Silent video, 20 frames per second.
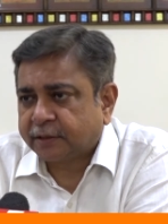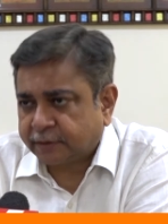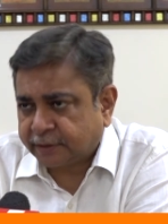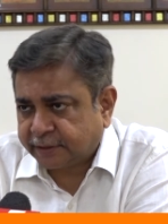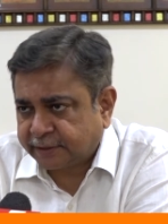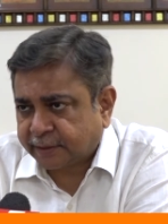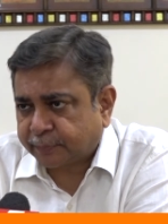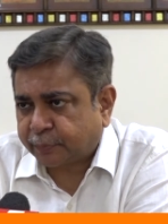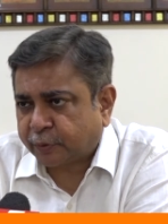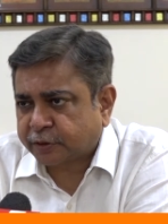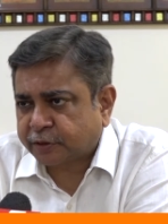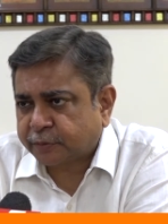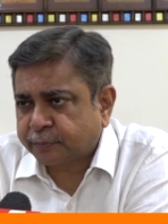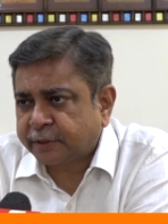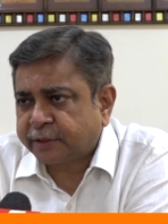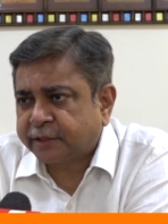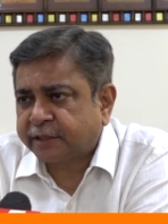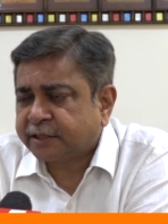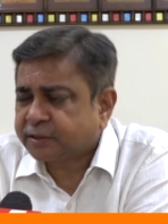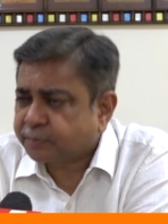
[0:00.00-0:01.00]
these are
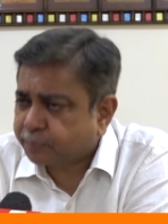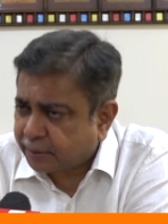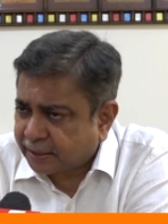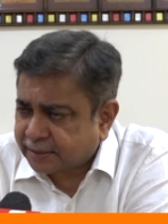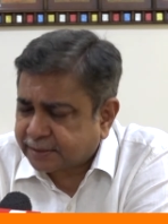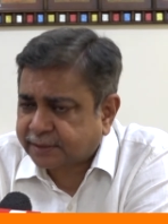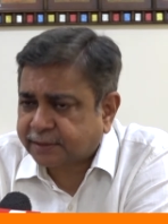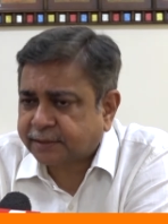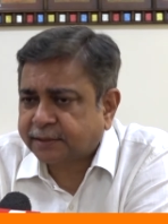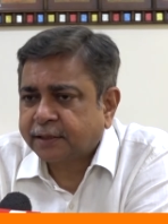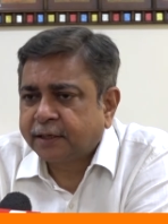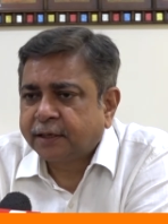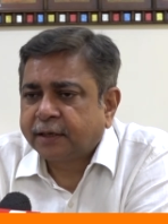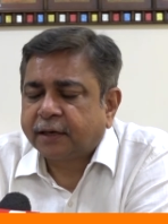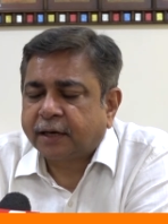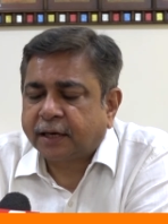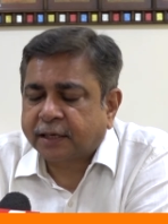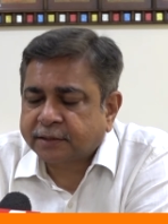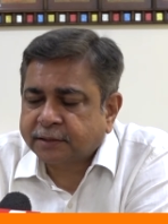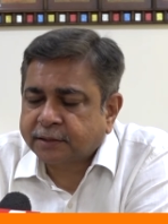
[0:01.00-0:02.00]
possibilities. Plus,
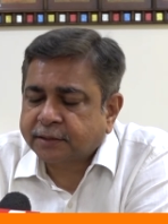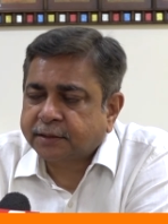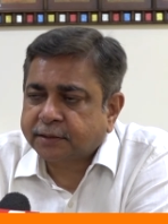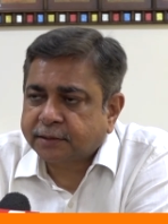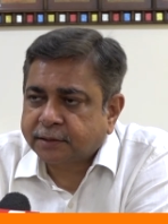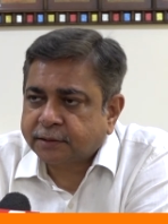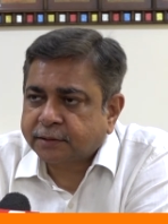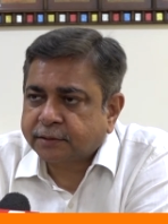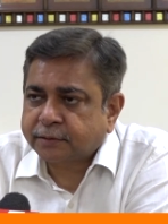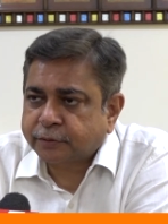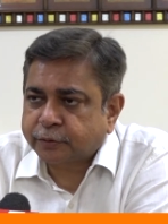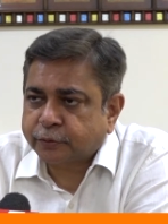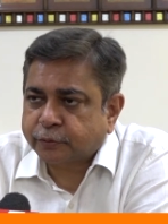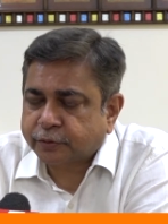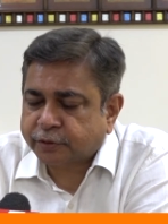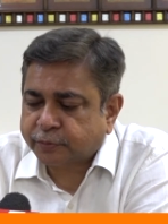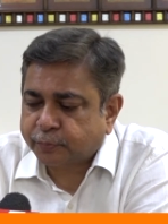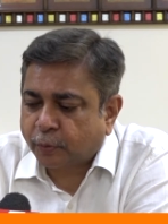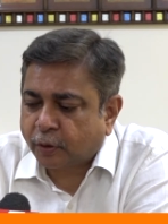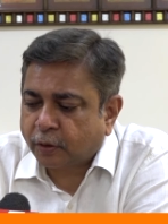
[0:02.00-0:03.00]
other you know
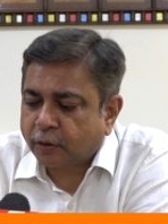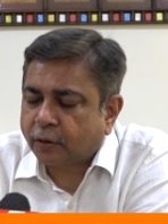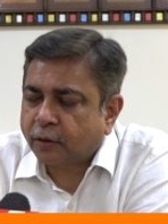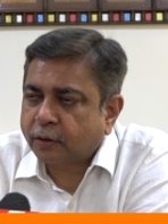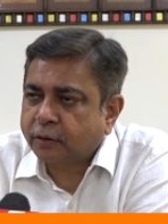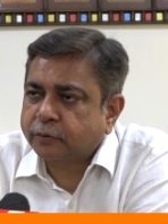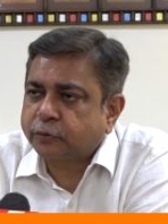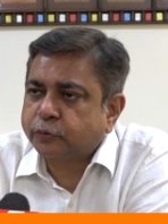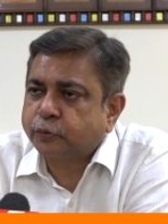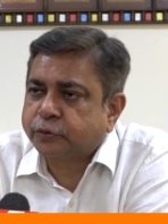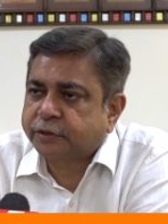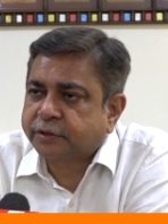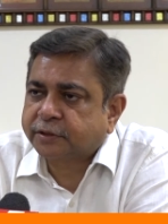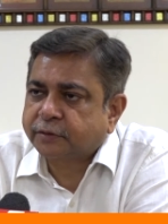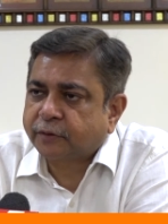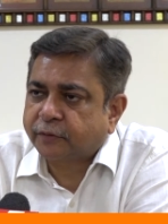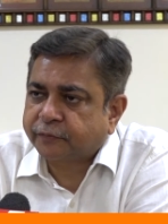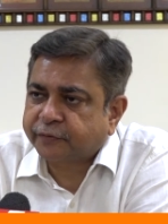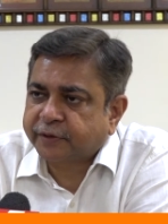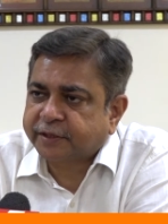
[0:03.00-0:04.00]
small haul routes
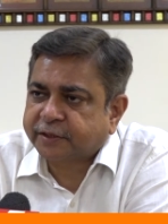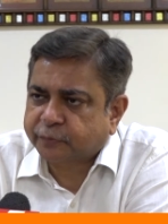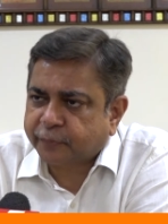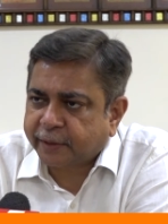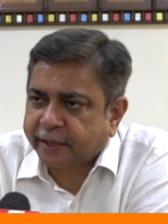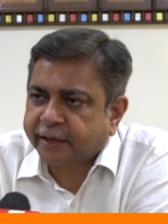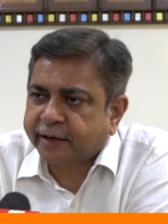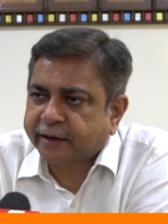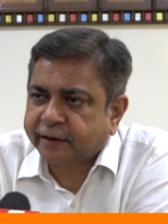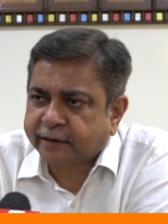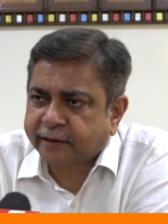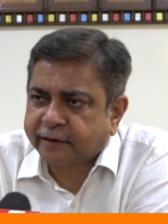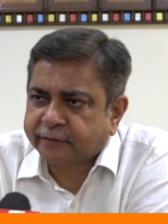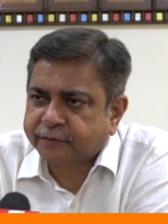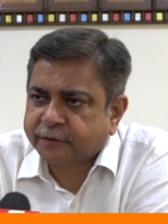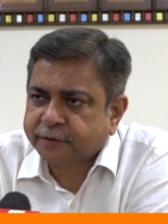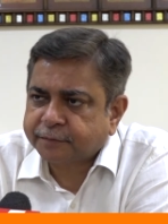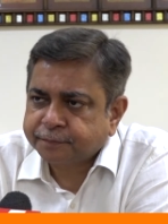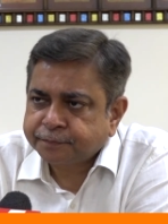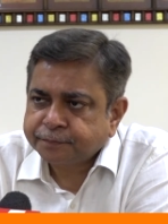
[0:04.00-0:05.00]
of fixed wing aircraft.
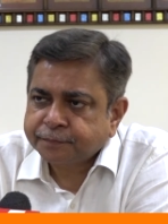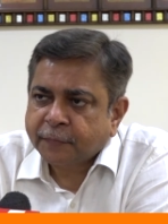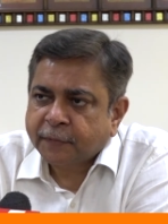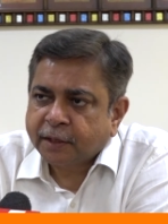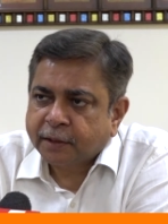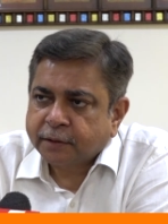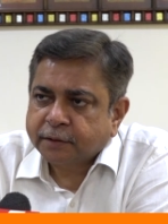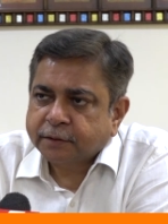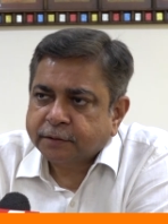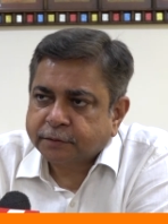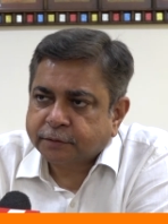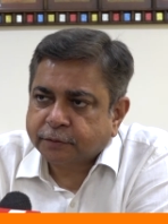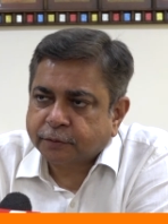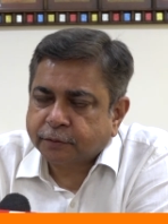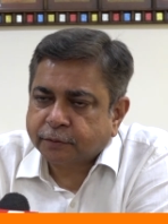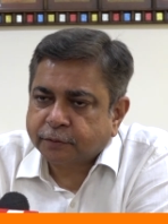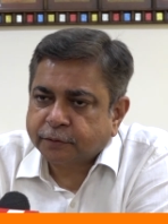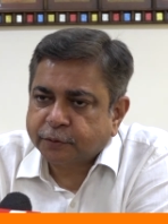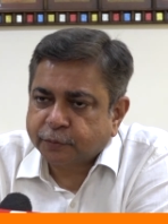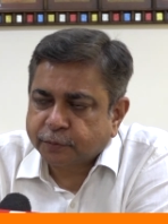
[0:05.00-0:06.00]
So
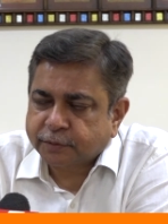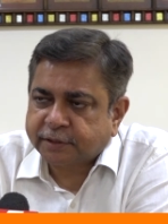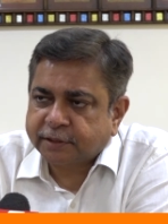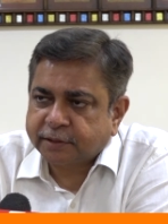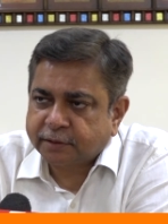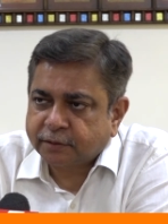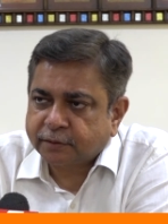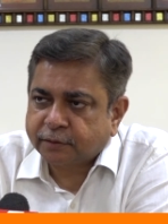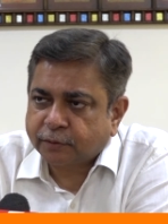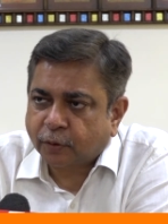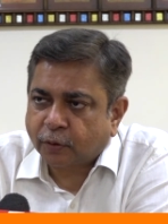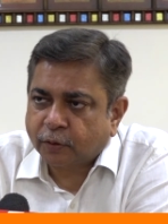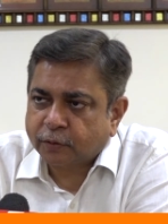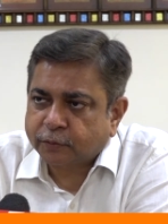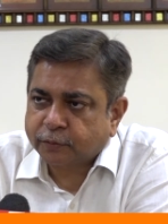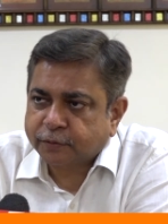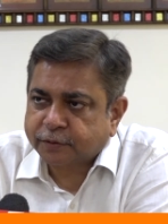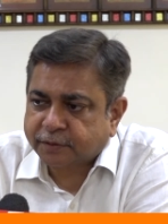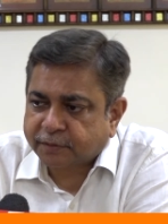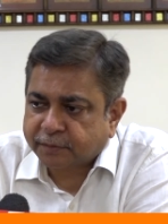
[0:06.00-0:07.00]
you'll see all
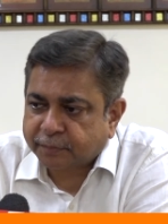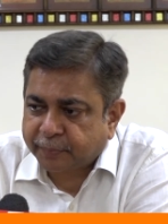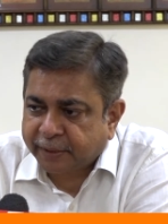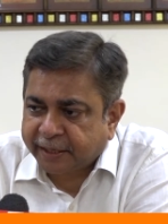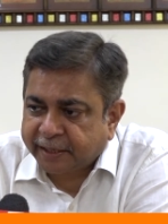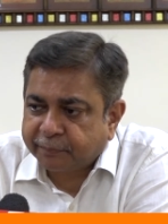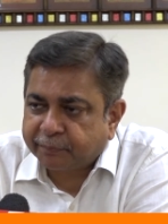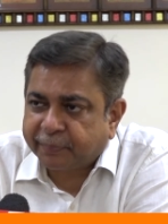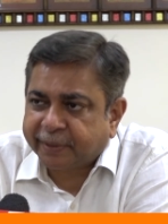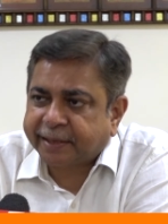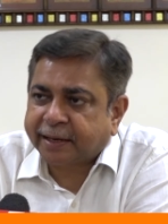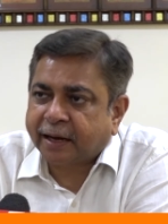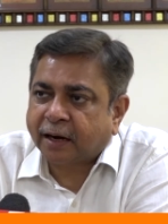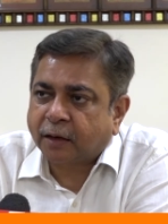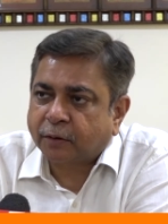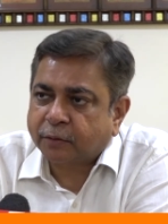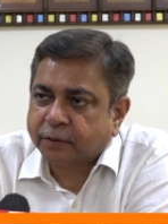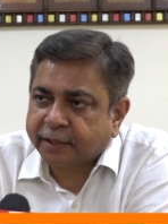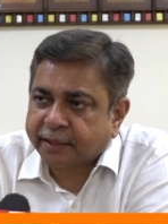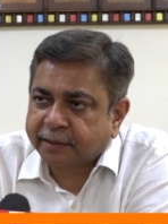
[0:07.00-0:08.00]
those being bid
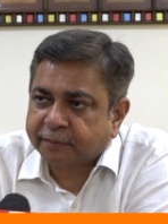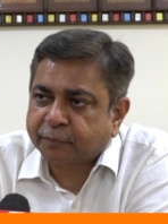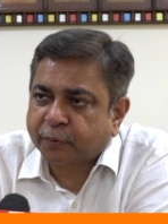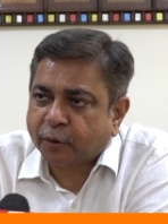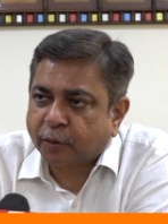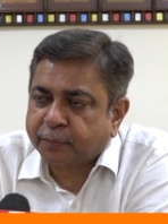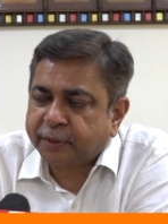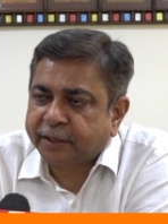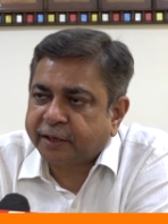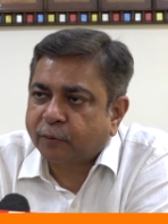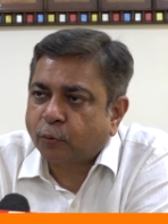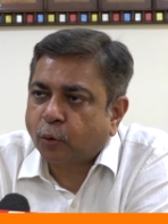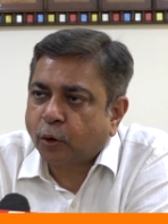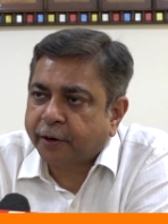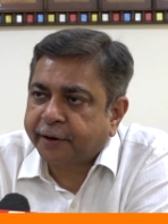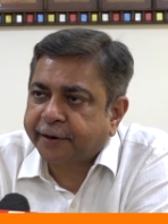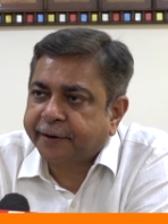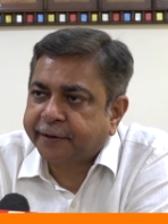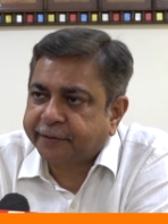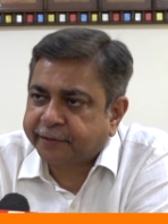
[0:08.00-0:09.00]
out and probably
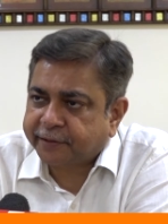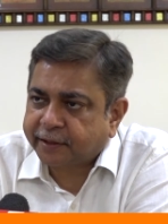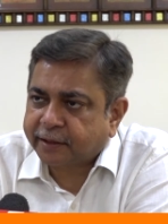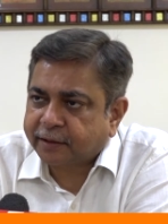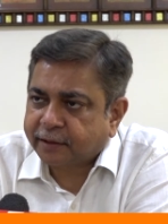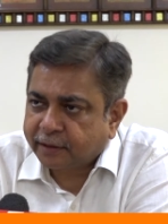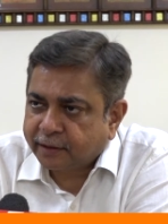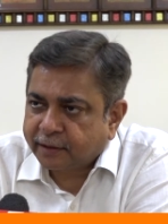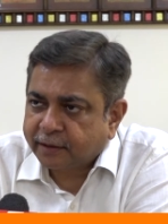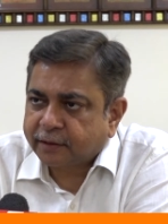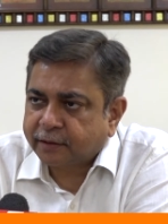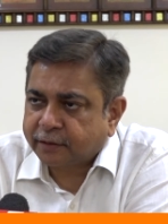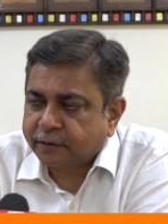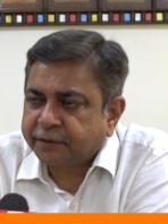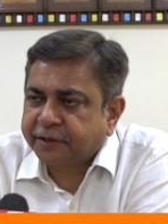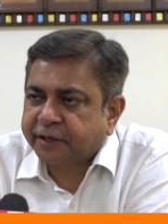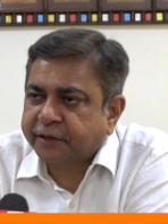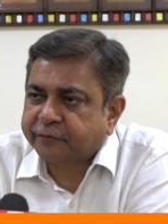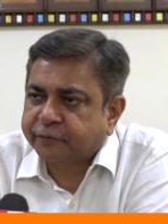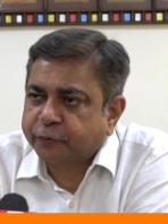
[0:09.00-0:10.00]
awarded in the near